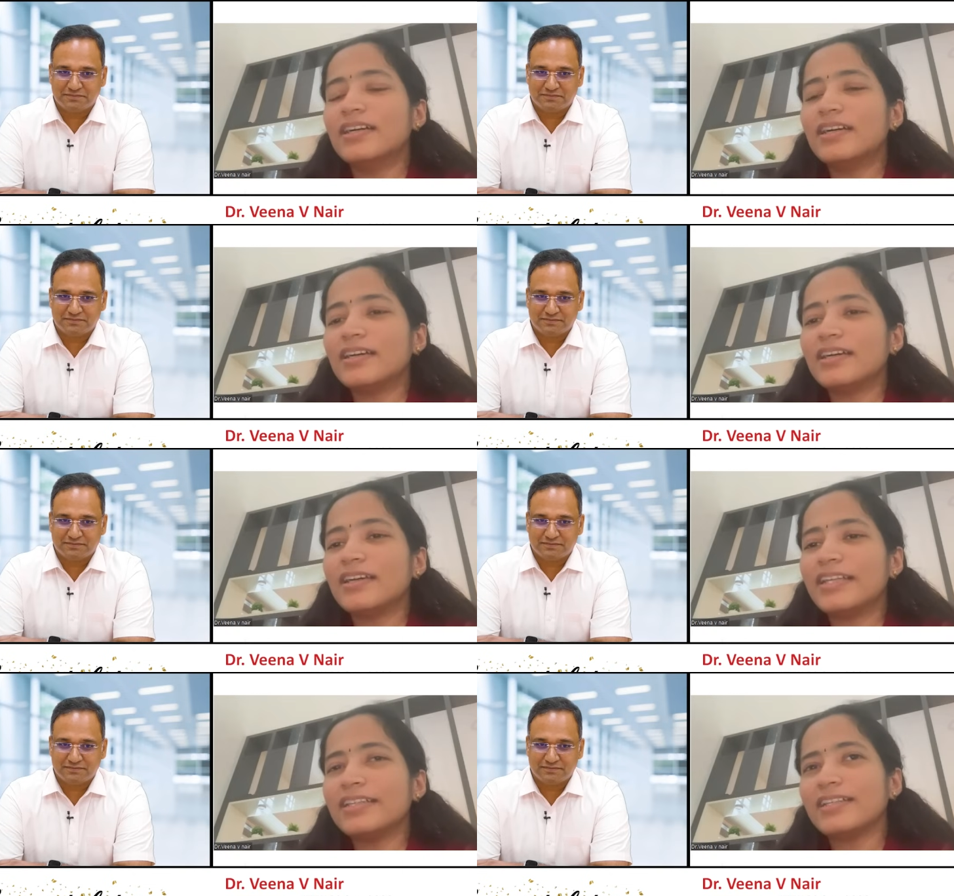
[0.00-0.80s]
Speaker 1: uh,
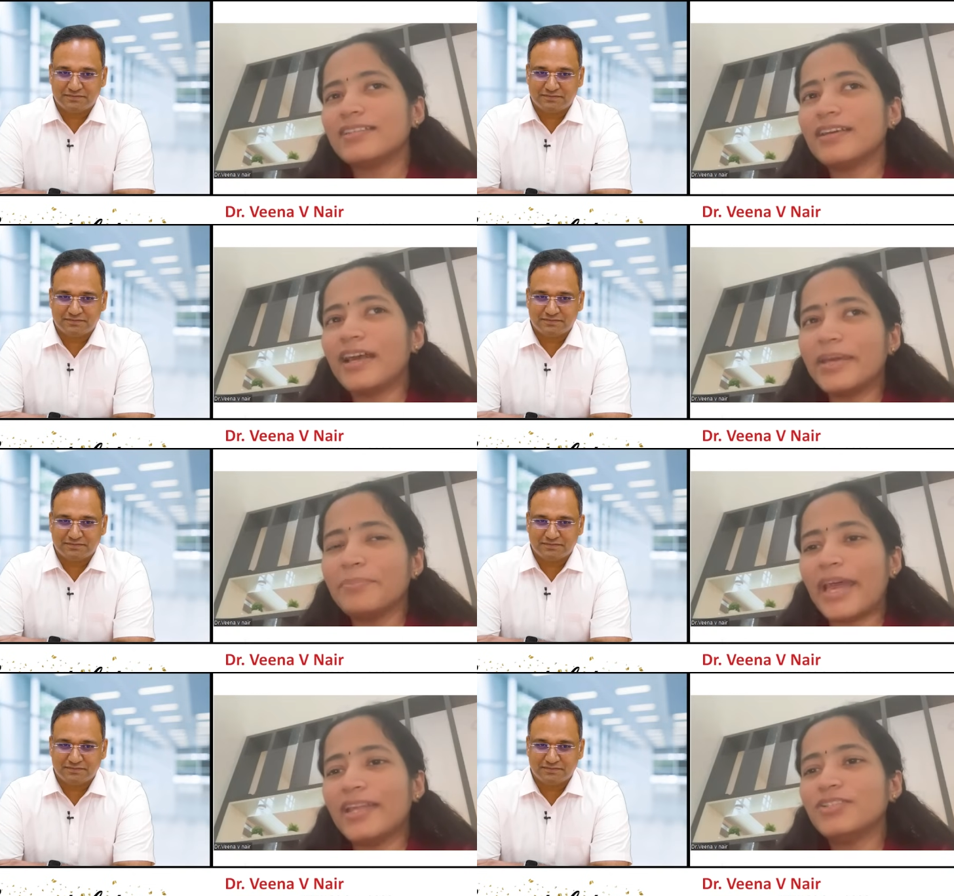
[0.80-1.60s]
and I
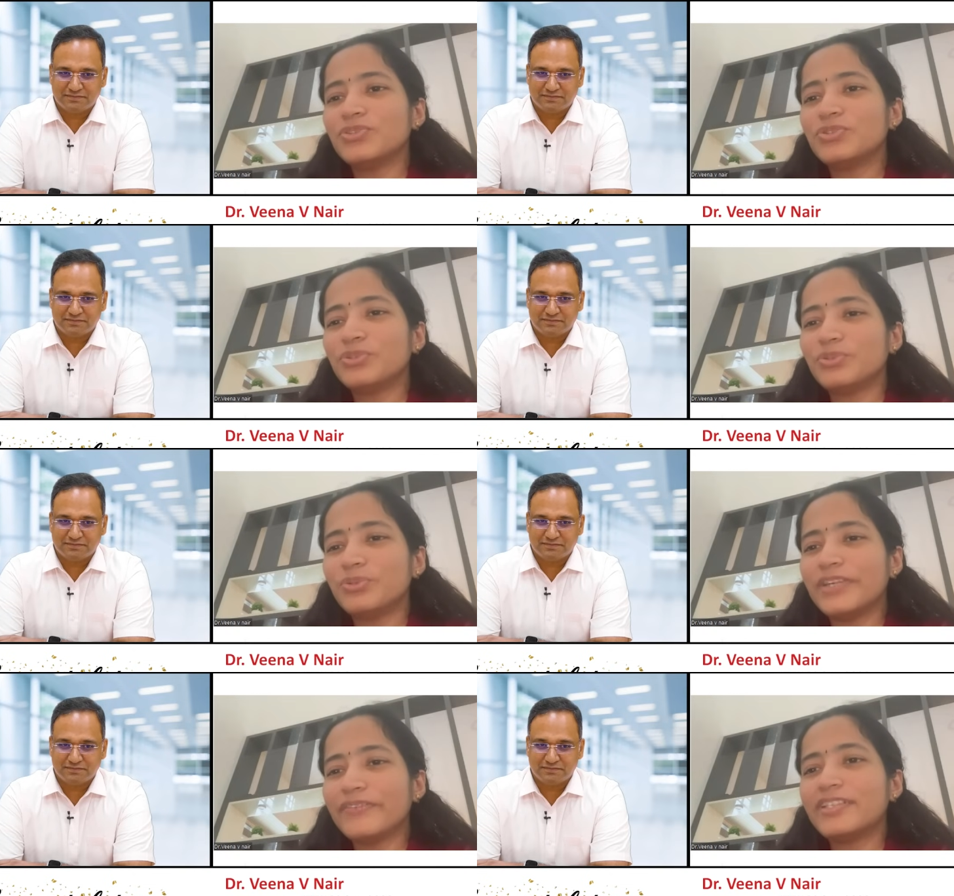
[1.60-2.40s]
managed to do
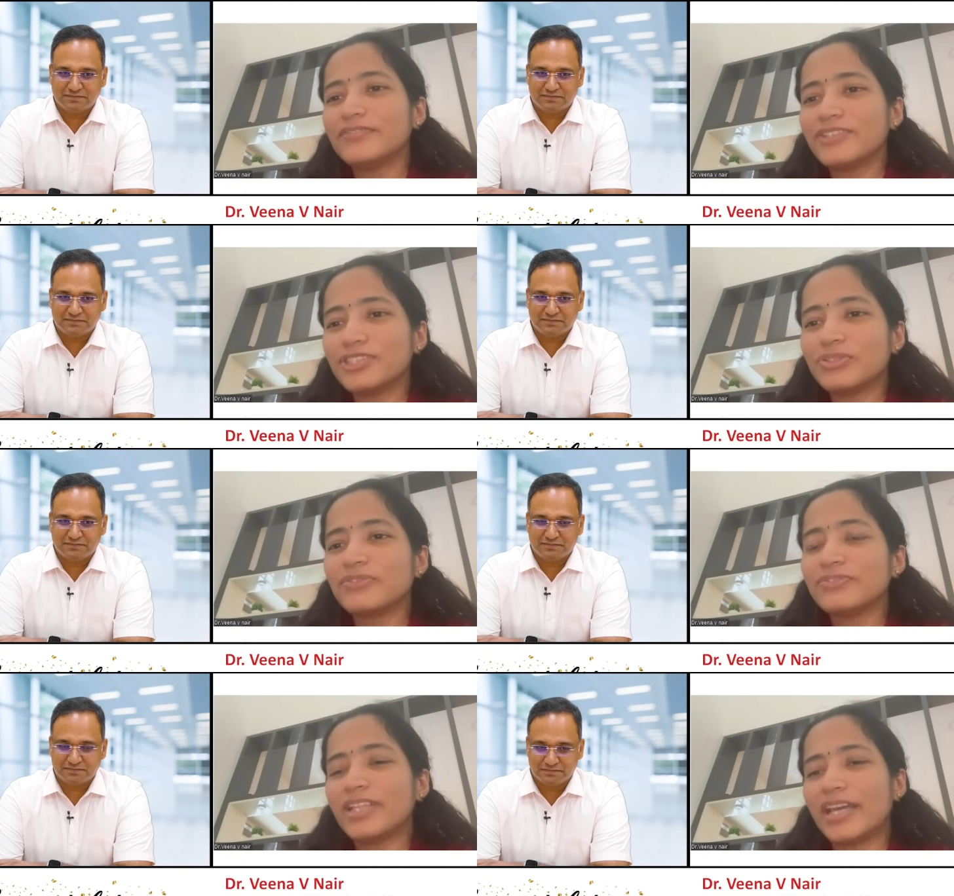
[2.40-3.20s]
even revision
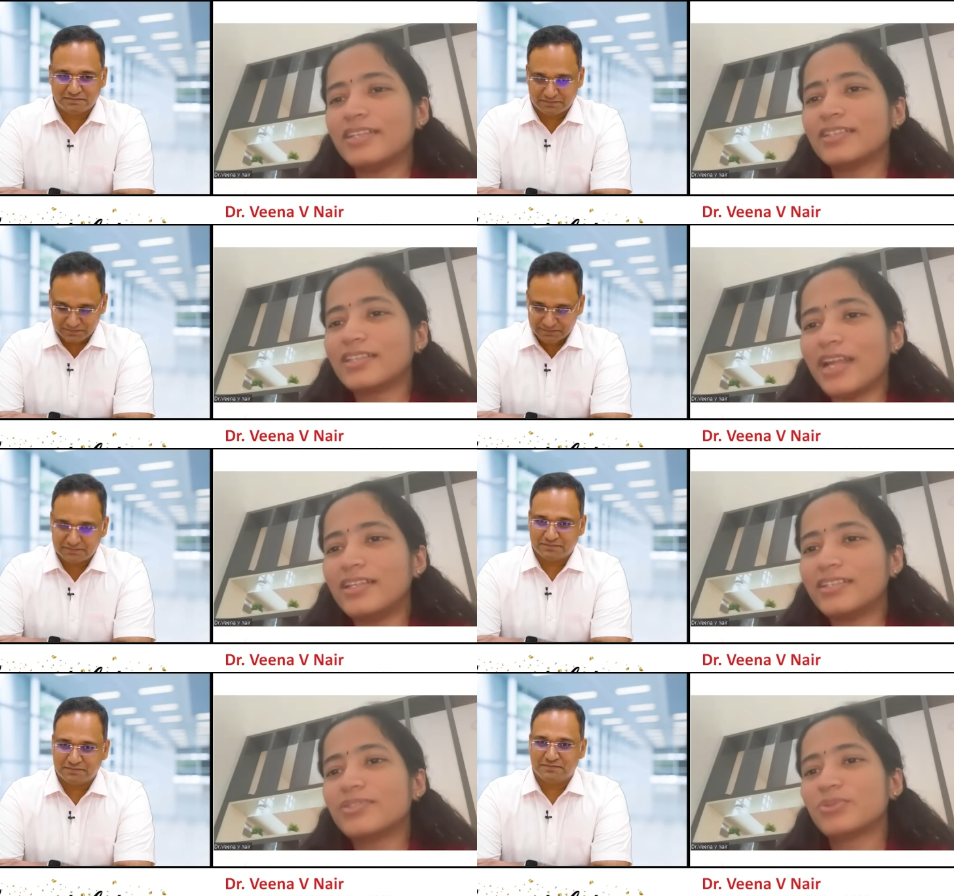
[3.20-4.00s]
of that
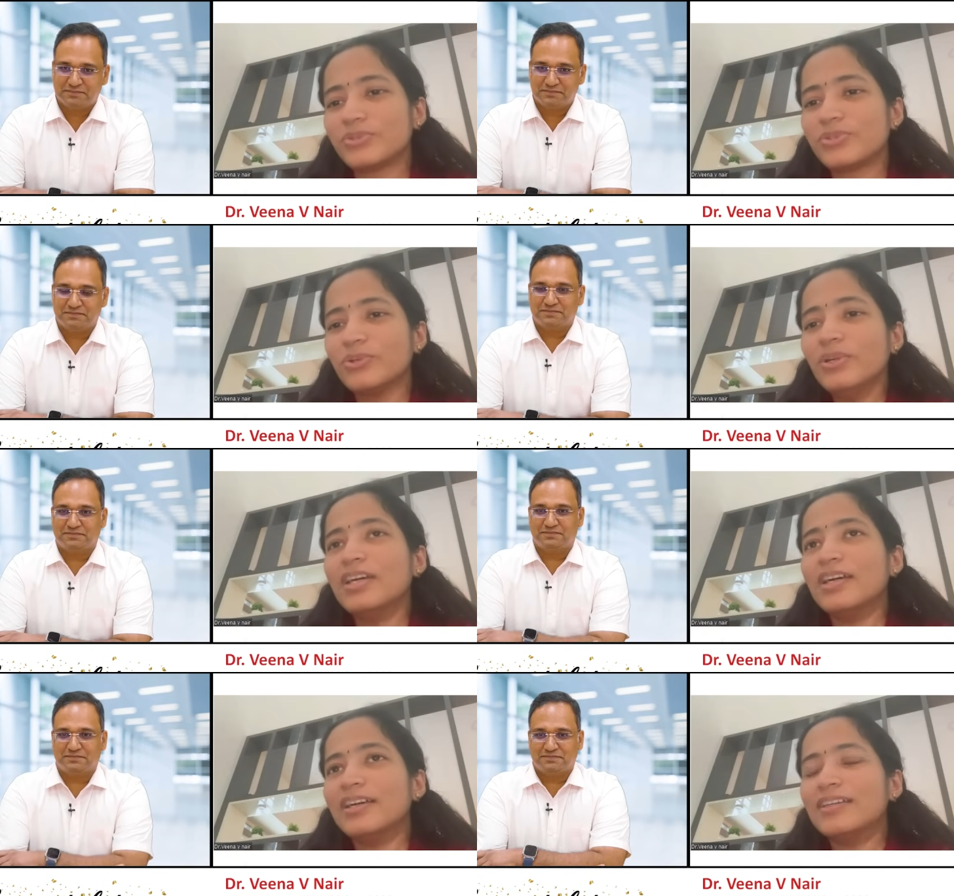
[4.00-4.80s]
grant test also.
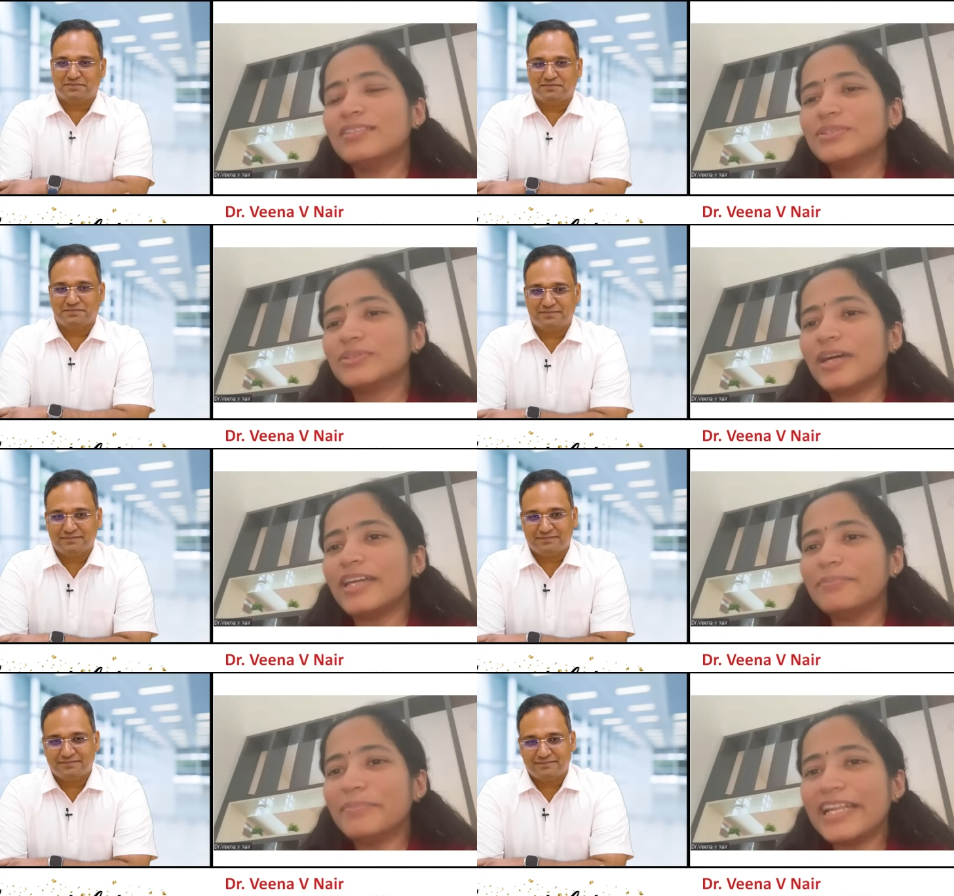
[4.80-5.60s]
So
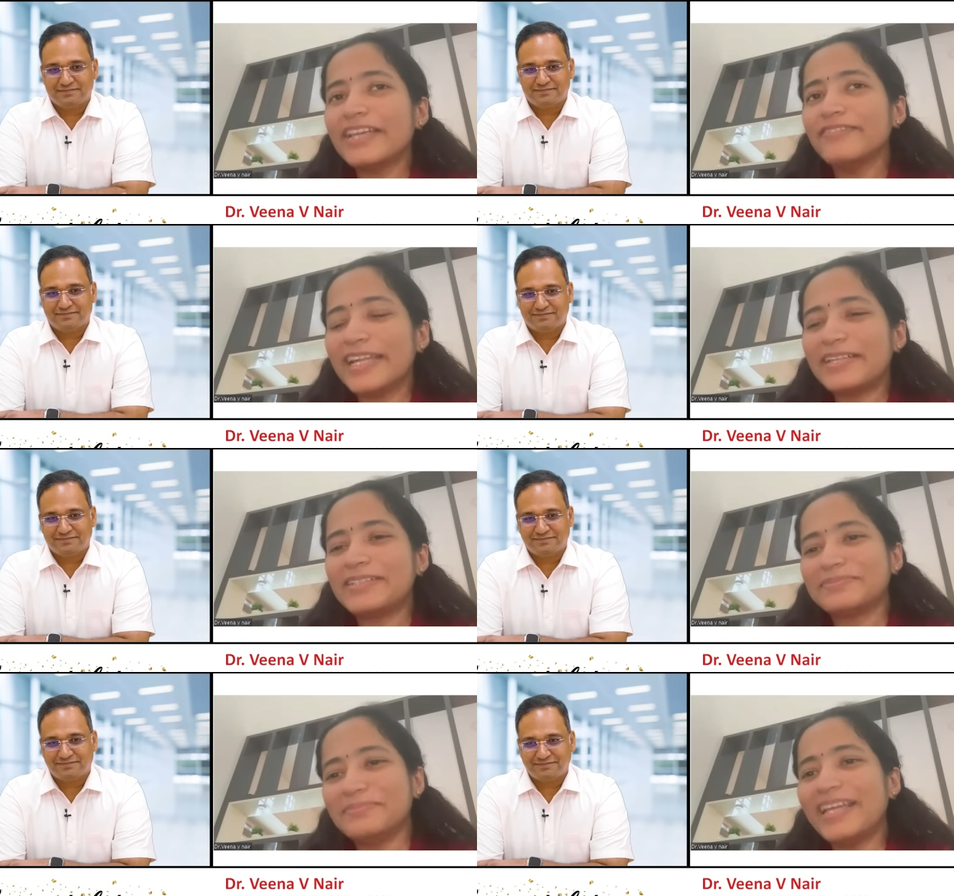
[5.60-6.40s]
I believe that
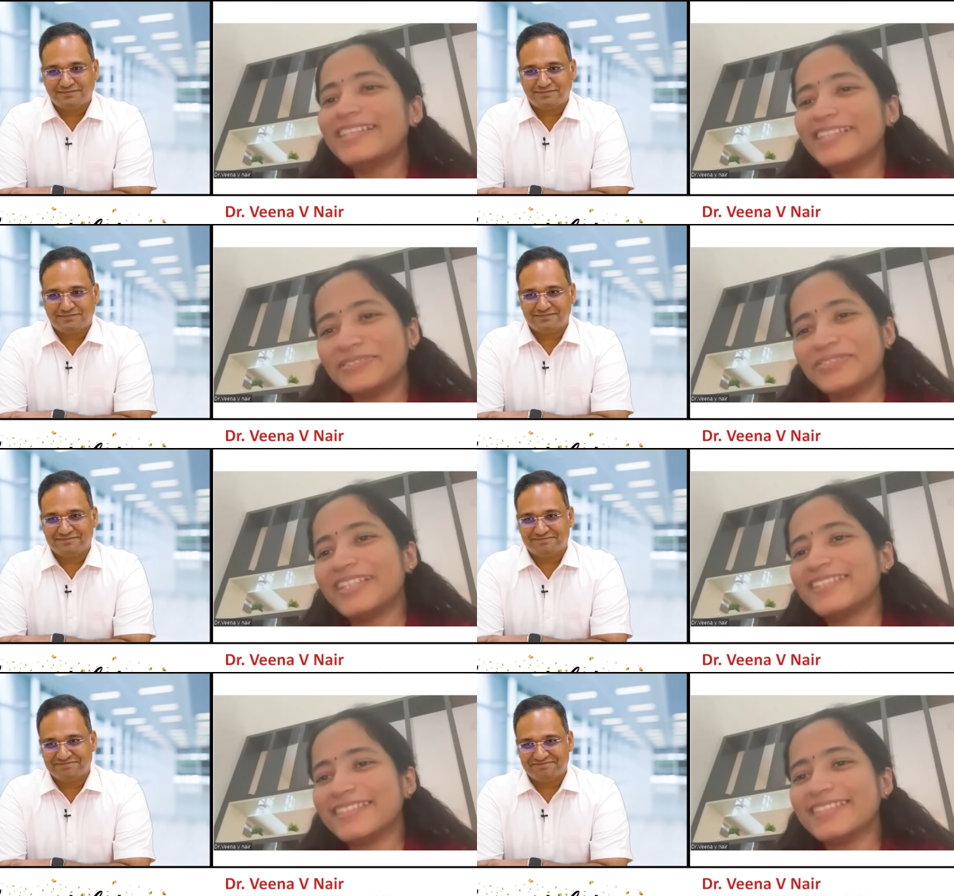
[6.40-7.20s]
made the
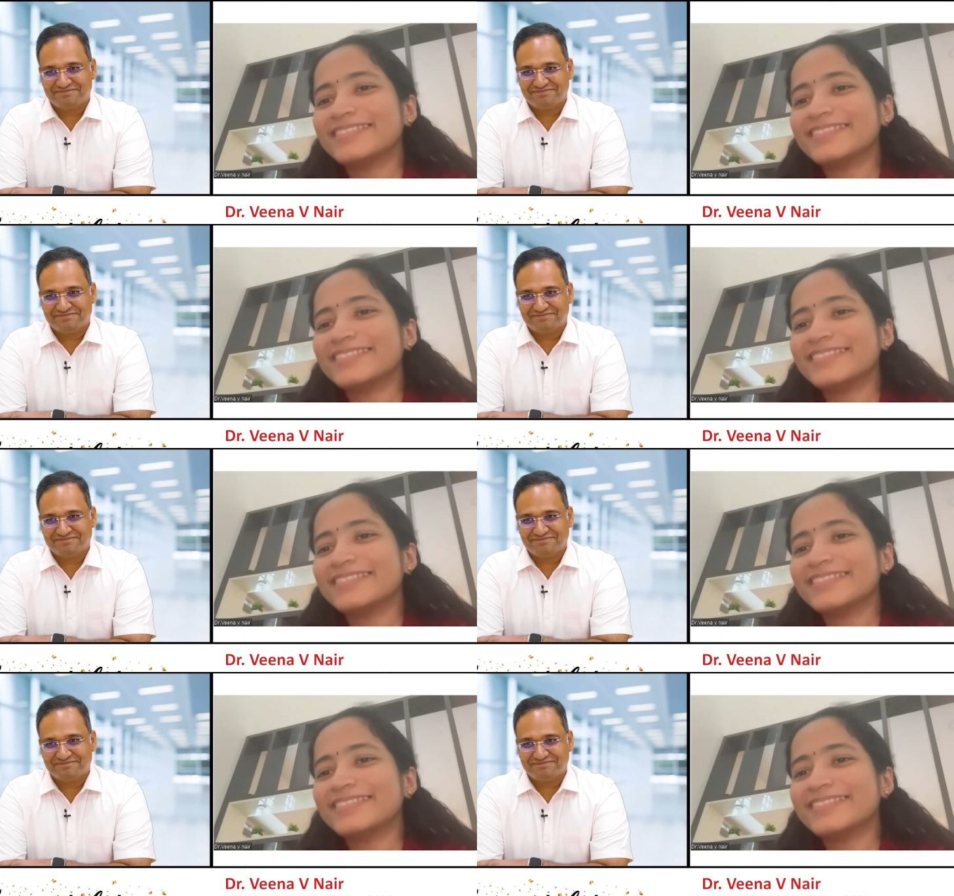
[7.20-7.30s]
difference.